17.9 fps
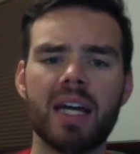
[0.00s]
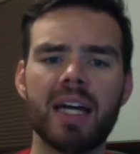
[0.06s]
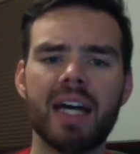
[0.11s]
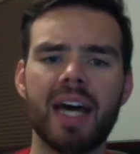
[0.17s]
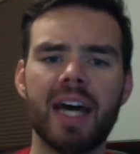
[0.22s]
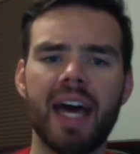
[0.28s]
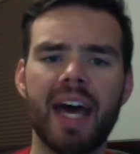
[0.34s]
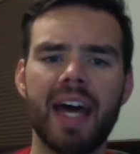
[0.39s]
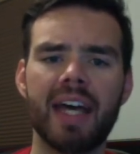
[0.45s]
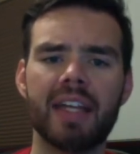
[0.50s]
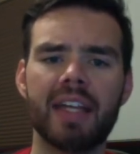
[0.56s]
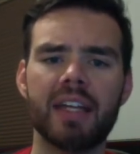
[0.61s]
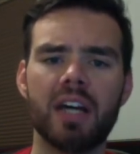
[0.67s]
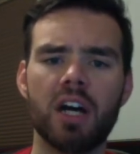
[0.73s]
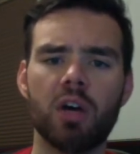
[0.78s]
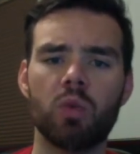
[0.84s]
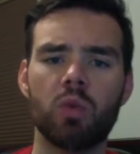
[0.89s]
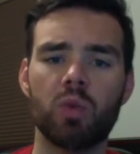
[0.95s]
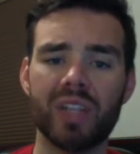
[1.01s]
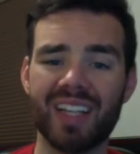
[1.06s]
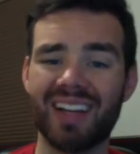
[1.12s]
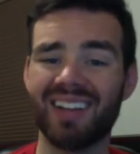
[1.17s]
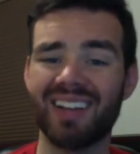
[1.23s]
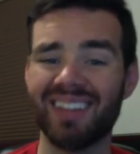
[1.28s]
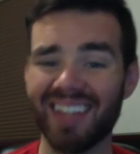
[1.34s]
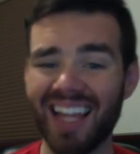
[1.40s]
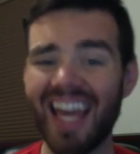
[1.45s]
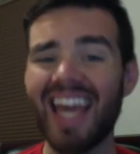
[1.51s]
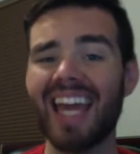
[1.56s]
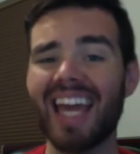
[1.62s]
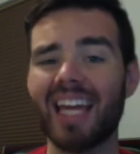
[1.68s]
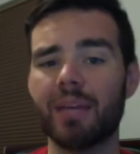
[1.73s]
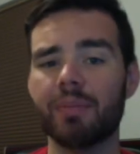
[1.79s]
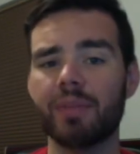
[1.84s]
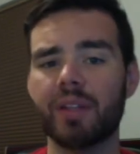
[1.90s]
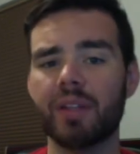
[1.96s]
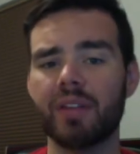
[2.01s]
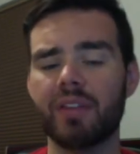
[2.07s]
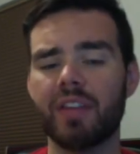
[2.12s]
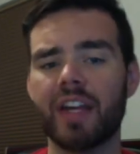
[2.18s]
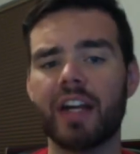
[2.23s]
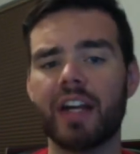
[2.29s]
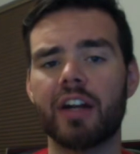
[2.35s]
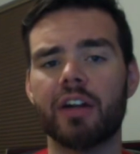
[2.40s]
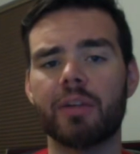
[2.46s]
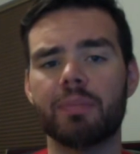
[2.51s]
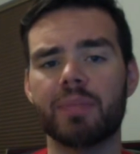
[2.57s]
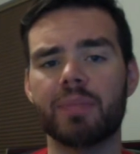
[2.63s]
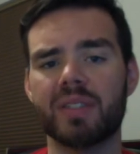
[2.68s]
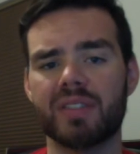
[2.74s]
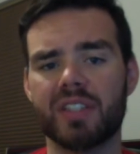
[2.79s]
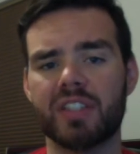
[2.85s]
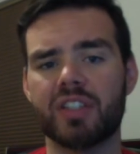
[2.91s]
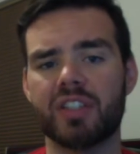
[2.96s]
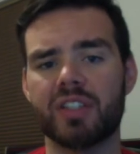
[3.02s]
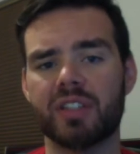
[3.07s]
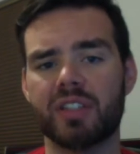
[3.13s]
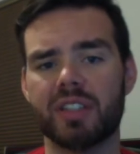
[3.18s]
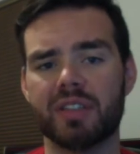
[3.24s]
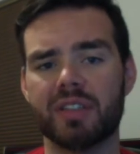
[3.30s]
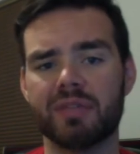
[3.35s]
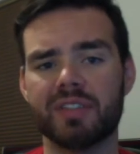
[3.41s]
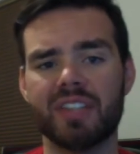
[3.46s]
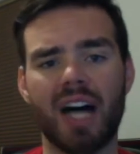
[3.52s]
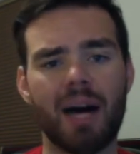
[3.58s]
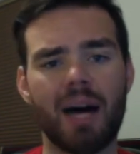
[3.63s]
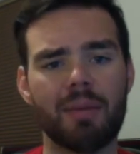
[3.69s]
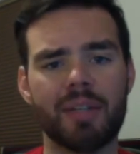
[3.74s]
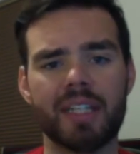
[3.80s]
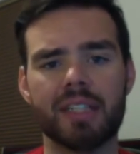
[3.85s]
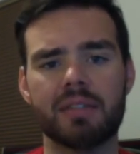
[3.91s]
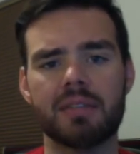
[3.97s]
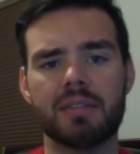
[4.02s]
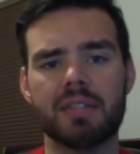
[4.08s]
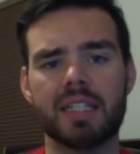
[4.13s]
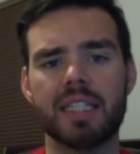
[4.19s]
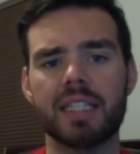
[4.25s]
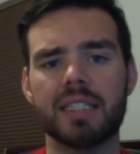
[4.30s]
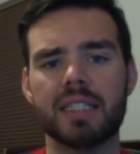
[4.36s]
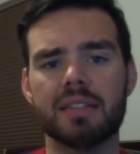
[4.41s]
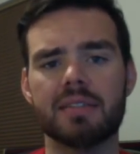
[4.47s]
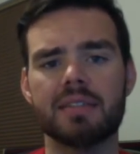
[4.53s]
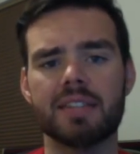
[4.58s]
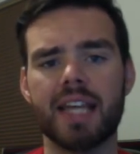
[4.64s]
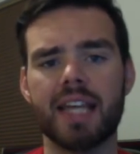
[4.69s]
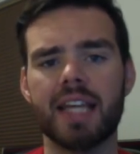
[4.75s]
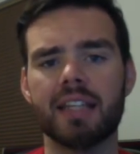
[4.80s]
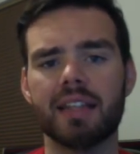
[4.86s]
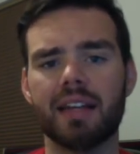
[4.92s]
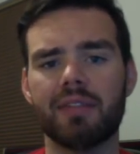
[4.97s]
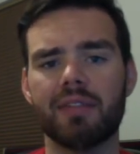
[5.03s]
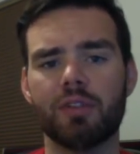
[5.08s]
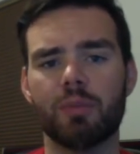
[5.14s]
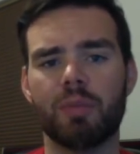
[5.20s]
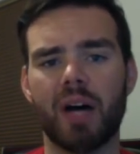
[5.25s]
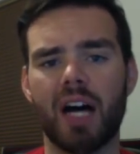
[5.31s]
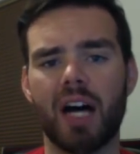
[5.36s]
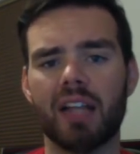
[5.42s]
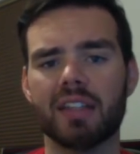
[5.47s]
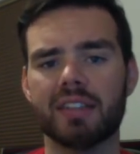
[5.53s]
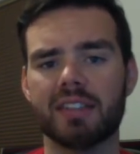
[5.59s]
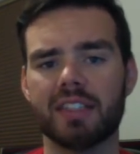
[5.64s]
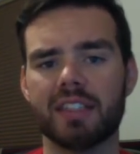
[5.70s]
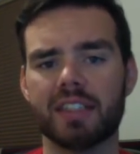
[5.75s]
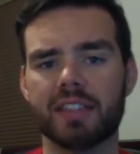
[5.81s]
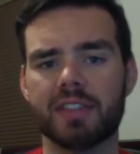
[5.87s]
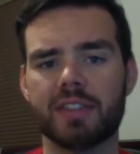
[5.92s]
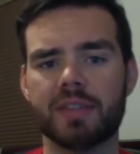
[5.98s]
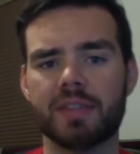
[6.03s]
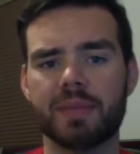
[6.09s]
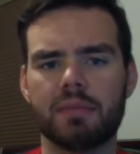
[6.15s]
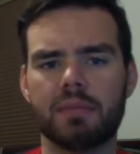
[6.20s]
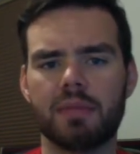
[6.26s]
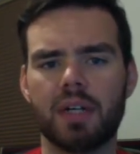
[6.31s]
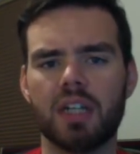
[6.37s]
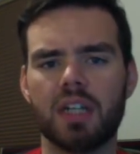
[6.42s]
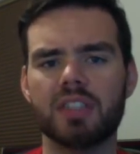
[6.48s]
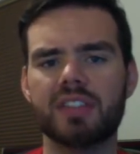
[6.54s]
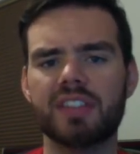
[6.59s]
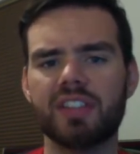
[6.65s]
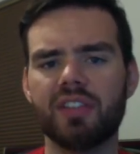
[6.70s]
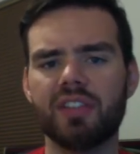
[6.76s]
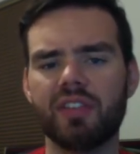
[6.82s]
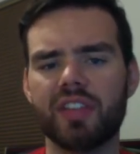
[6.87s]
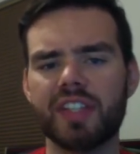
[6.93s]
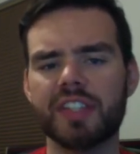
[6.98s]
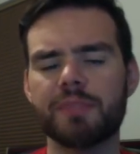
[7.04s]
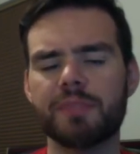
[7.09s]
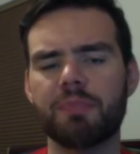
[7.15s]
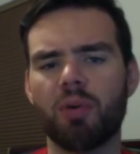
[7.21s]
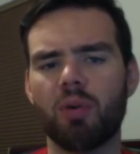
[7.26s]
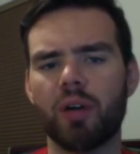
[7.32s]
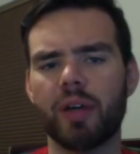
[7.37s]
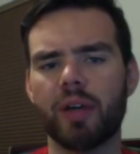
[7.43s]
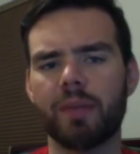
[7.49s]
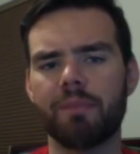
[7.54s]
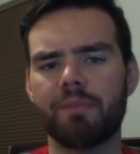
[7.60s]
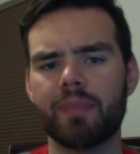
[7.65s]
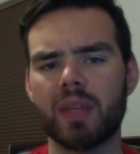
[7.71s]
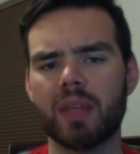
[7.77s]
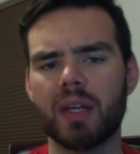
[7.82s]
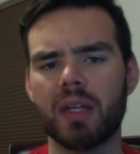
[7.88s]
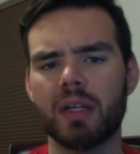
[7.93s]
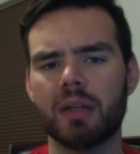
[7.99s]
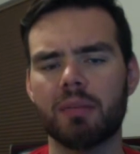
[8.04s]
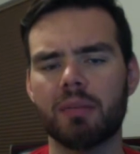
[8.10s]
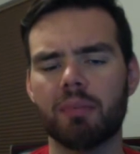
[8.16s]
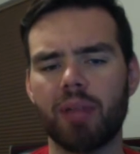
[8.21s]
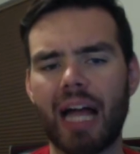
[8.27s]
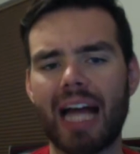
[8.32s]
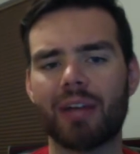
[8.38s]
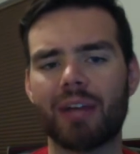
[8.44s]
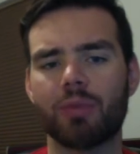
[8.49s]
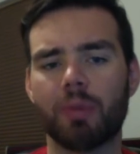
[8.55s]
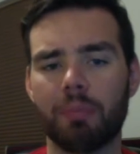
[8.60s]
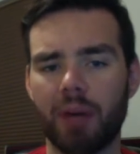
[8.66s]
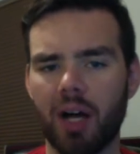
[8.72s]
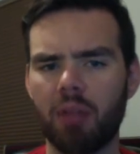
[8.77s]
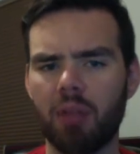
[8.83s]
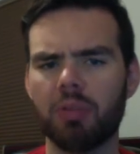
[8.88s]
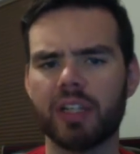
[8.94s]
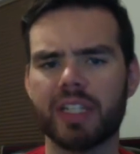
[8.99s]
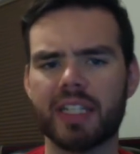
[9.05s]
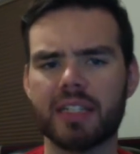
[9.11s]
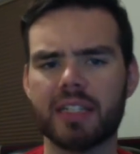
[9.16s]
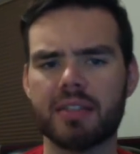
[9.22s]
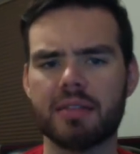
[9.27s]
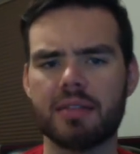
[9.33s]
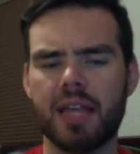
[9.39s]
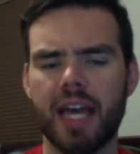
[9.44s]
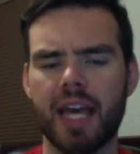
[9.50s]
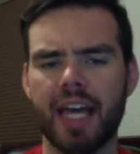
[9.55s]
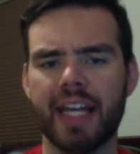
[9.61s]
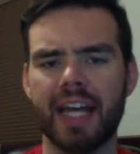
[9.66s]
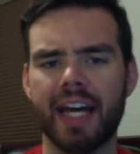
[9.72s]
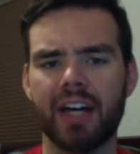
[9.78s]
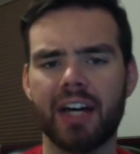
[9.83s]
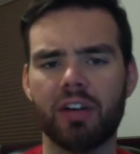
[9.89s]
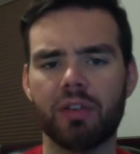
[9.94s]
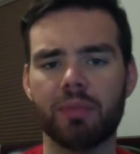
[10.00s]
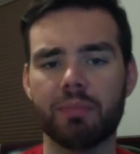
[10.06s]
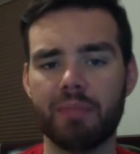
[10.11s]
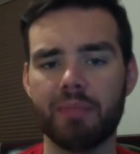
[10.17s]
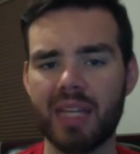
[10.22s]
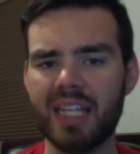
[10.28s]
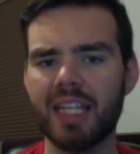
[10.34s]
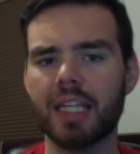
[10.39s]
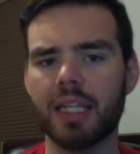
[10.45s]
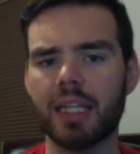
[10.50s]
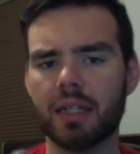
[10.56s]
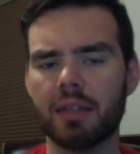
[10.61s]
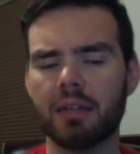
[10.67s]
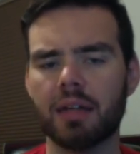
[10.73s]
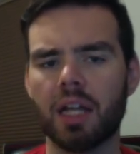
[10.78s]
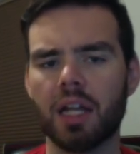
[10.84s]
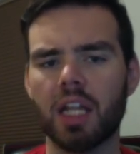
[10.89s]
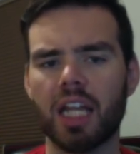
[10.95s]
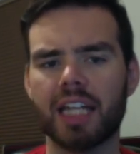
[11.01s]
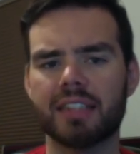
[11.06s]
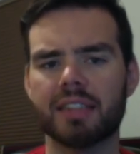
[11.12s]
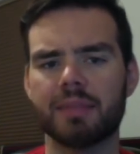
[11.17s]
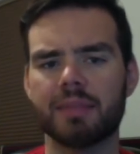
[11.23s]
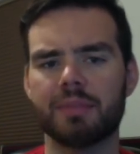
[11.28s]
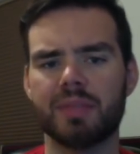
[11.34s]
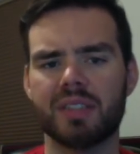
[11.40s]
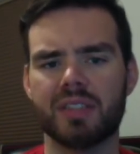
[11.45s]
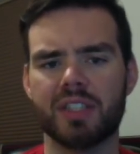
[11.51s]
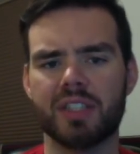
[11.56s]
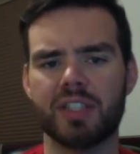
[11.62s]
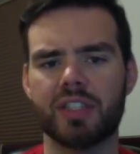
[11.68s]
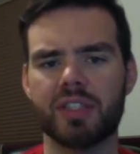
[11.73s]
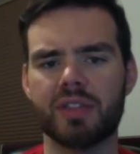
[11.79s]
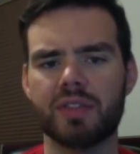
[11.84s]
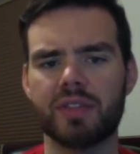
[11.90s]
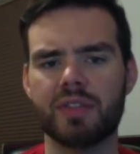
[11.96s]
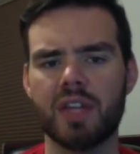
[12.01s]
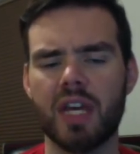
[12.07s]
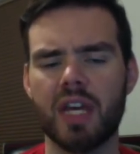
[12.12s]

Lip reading: had reclaimed their position of dominance in state level politics. Until this point, black Republicans had held many elected positions